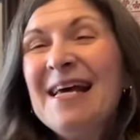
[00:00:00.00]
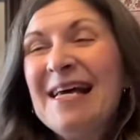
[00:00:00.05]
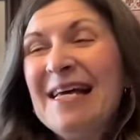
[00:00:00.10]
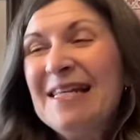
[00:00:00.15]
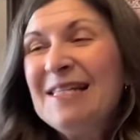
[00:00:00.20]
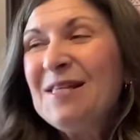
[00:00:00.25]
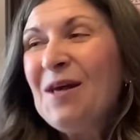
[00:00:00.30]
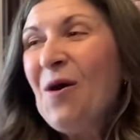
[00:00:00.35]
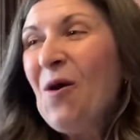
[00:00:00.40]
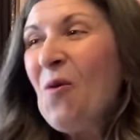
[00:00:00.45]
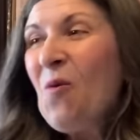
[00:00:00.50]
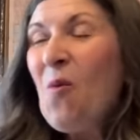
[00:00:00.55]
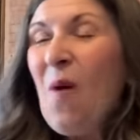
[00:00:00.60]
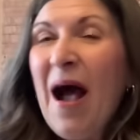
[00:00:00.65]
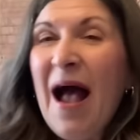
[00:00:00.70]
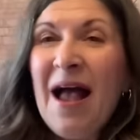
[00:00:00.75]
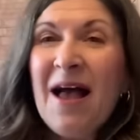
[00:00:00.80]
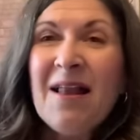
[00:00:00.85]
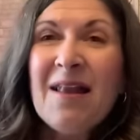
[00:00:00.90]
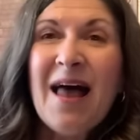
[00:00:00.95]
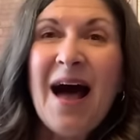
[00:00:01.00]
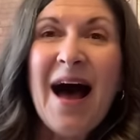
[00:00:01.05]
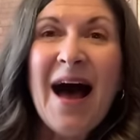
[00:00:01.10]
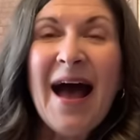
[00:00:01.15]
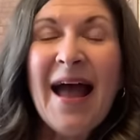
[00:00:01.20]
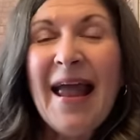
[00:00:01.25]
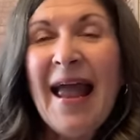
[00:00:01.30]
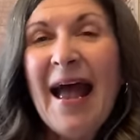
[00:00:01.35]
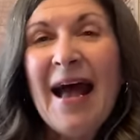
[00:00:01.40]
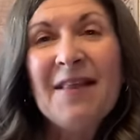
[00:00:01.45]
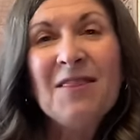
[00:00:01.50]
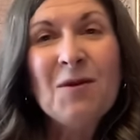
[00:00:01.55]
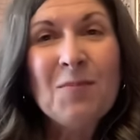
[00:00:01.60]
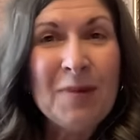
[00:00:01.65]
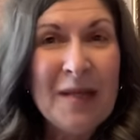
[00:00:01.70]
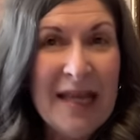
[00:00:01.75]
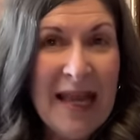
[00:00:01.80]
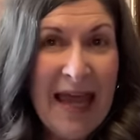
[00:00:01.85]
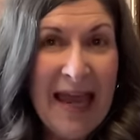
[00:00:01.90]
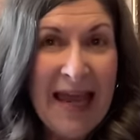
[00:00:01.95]
So while I had the
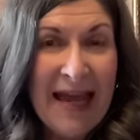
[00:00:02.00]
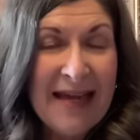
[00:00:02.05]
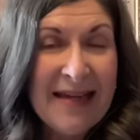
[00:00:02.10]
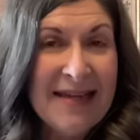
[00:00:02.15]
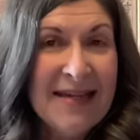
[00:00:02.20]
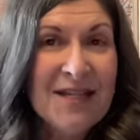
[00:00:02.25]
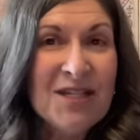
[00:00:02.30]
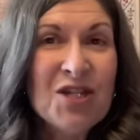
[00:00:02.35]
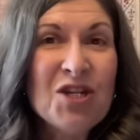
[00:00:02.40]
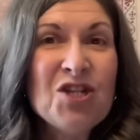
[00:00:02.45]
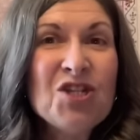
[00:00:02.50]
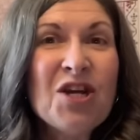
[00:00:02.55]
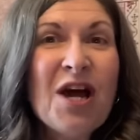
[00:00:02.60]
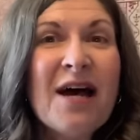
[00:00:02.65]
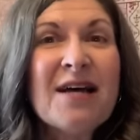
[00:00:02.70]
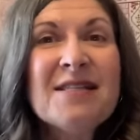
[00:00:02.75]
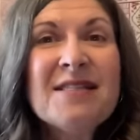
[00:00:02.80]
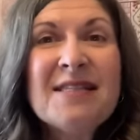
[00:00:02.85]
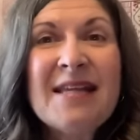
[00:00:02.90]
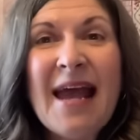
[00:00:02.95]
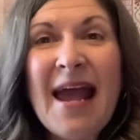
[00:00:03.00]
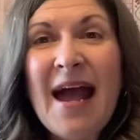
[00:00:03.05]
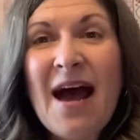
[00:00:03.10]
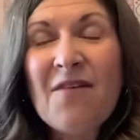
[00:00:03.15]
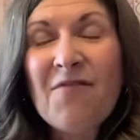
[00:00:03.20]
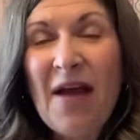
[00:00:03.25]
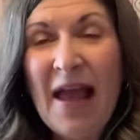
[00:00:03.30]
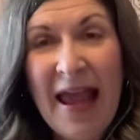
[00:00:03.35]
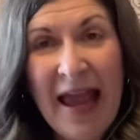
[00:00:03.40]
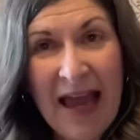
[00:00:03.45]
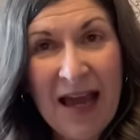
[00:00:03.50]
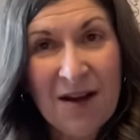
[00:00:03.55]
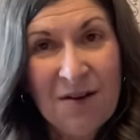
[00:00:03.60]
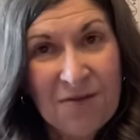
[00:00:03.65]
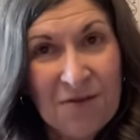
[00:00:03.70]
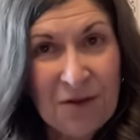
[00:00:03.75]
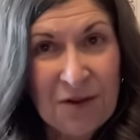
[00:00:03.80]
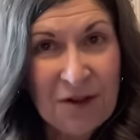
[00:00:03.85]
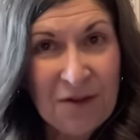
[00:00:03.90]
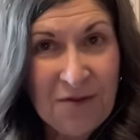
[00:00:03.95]
plan to just have a
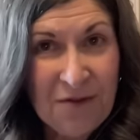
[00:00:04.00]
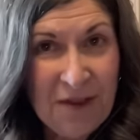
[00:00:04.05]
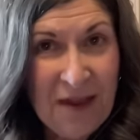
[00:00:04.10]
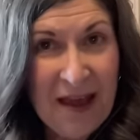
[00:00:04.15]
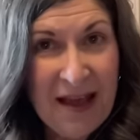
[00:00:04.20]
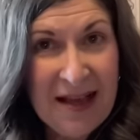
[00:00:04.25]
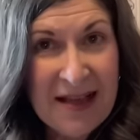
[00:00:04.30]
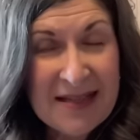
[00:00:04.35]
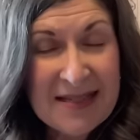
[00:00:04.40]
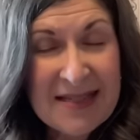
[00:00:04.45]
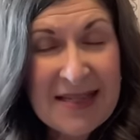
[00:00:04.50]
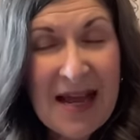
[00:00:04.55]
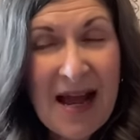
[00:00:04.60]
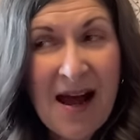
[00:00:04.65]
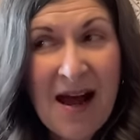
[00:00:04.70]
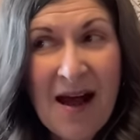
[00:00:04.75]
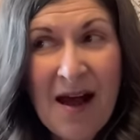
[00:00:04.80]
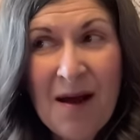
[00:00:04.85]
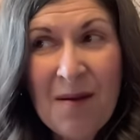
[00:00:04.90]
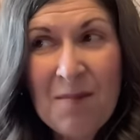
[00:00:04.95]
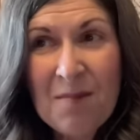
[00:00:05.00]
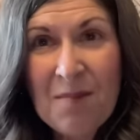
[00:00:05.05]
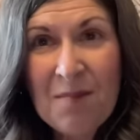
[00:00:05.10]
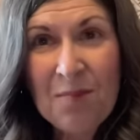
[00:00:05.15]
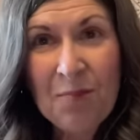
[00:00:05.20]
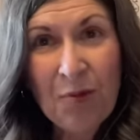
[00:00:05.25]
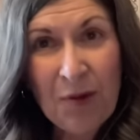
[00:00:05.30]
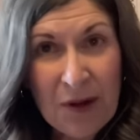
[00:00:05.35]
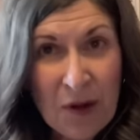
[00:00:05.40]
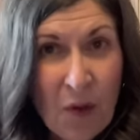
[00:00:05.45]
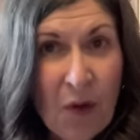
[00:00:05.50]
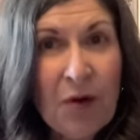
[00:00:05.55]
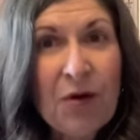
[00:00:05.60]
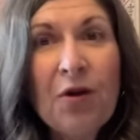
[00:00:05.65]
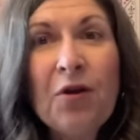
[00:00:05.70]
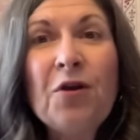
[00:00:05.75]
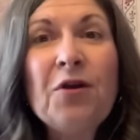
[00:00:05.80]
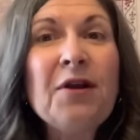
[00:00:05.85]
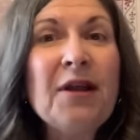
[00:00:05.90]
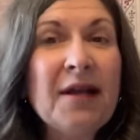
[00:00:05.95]
handful of things um,
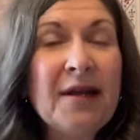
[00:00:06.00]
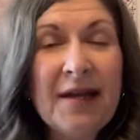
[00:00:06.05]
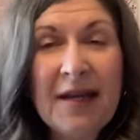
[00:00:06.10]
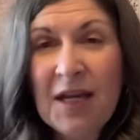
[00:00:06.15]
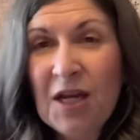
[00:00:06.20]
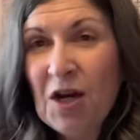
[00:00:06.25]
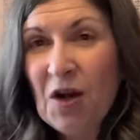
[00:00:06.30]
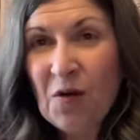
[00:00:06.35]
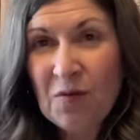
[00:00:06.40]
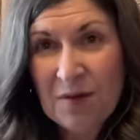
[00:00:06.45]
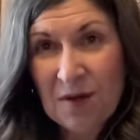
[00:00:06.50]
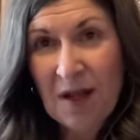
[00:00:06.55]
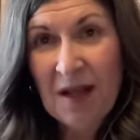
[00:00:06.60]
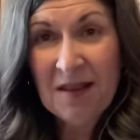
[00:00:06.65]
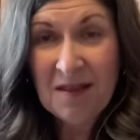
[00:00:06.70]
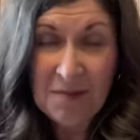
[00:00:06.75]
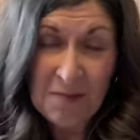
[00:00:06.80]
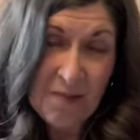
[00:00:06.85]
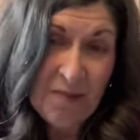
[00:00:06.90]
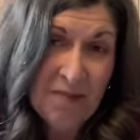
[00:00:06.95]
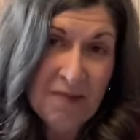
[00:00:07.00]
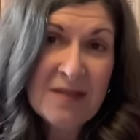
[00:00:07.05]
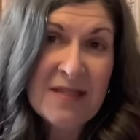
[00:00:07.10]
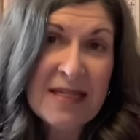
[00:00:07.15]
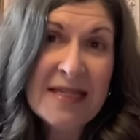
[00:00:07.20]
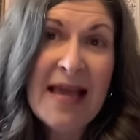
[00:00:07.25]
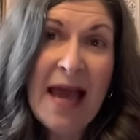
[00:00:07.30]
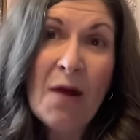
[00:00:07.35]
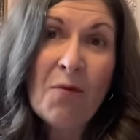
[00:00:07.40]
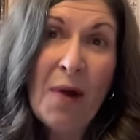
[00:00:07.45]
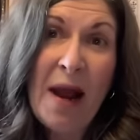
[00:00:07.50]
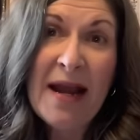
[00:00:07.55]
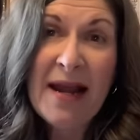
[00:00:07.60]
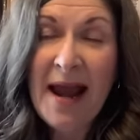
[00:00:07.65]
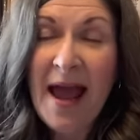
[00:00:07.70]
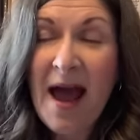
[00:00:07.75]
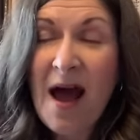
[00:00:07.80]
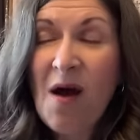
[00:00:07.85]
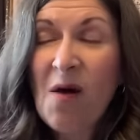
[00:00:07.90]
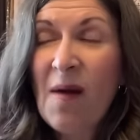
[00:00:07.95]
pre-ordered and, you know, to get right
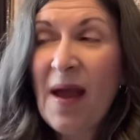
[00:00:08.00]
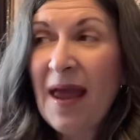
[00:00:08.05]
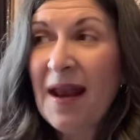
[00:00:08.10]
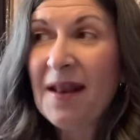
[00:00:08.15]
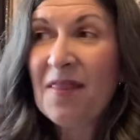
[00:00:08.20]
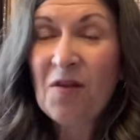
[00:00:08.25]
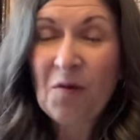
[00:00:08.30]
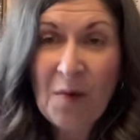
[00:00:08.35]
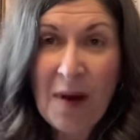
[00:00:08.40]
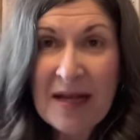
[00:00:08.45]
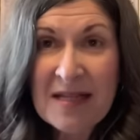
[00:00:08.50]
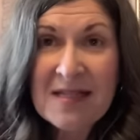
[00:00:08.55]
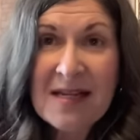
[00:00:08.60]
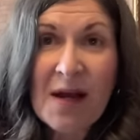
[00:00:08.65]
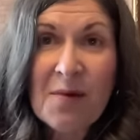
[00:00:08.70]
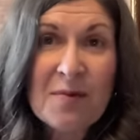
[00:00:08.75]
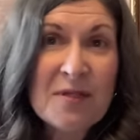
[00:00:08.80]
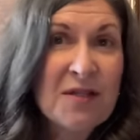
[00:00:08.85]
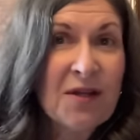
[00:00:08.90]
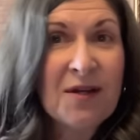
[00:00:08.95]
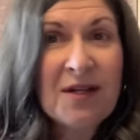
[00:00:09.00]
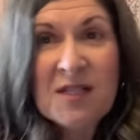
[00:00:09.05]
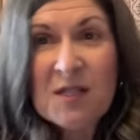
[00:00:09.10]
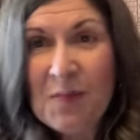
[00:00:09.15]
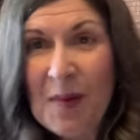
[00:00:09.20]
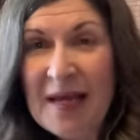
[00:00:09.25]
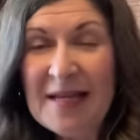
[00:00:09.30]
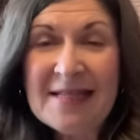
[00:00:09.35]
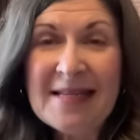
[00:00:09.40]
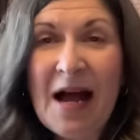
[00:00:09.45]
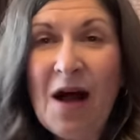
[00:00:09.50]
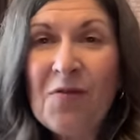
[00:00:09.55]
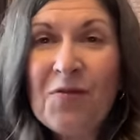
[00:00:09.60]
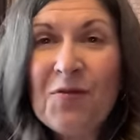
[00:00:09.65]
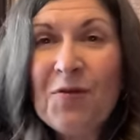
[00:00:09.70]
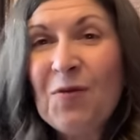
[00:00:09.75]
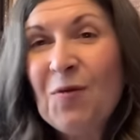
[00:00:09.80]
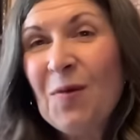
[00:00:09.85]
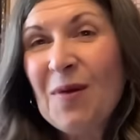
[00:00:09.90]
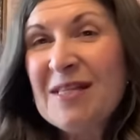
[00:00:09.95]
now, and the rest I was going to space out
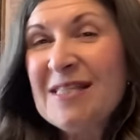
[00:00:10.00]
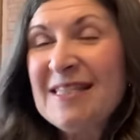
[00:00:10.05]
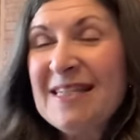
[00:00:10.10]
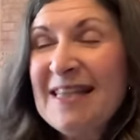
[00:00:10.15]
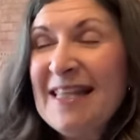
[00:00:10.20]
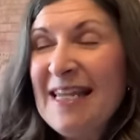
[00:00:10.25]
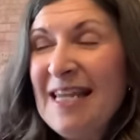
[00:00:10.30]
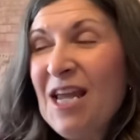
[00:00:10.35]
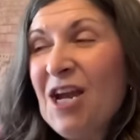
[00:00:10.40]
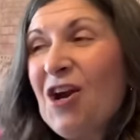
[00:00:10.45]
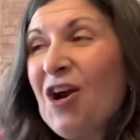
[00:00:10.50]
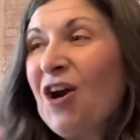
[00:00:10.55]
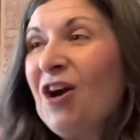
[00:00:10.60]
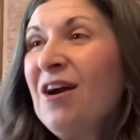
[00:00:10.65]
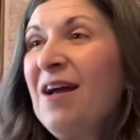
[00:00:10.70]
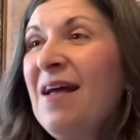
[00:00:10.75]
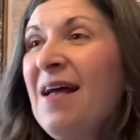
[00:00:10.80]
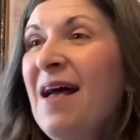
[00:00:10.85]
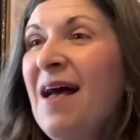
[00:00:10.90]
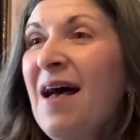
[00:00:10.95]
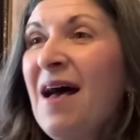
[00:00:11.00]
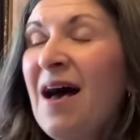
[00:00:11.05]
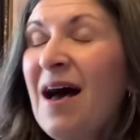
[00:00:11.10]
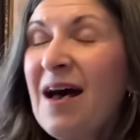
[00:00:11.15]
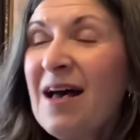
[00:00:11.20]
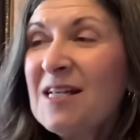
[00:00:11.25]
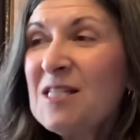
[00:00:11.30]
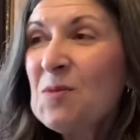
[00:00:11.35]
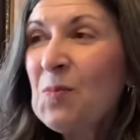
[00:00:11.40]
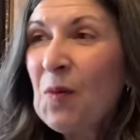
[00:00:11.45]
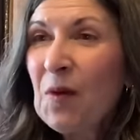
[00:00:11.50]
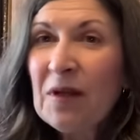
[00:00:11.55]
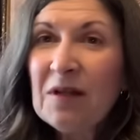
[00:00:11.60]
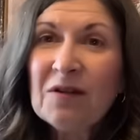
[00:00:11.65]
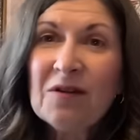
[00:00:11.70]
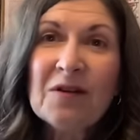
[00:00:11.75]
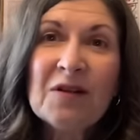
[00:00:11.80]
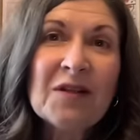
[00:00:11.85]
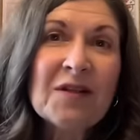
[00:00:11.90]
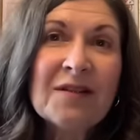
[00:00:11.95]
through the rest of the year, uh,
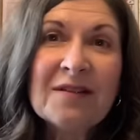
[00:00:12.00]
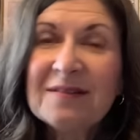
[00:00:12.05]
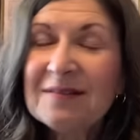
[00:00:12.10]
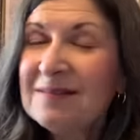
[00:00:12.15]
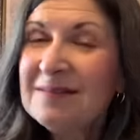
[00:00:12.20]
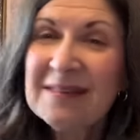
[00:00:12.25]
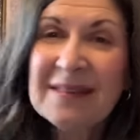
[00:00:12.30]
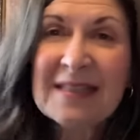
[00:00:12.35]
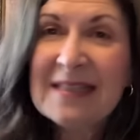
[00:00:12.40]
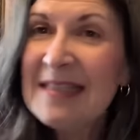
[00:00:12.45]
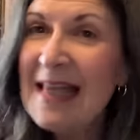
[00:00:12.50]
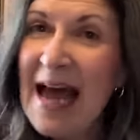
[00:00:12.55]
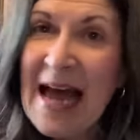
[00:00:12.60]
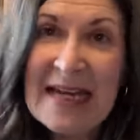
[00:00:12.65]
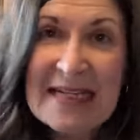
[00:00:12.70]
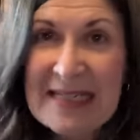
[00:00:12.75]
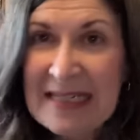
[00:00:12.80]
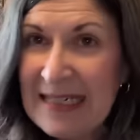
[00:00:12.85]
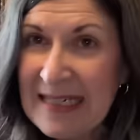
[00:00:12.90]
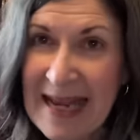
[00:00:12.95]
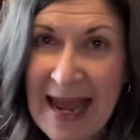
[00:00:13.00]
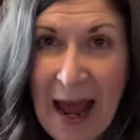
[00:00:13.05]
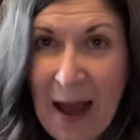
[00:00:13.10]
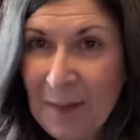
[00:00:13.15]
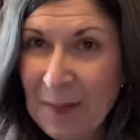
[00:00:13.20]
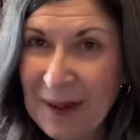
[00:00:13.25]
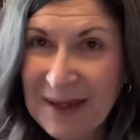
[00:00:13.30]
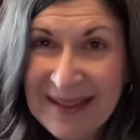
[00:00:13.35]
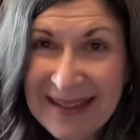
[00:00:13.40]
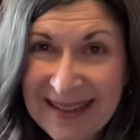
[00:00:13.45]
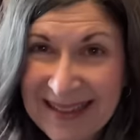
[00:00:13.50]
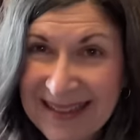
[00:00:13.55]
spoiler alert, that didn't happen.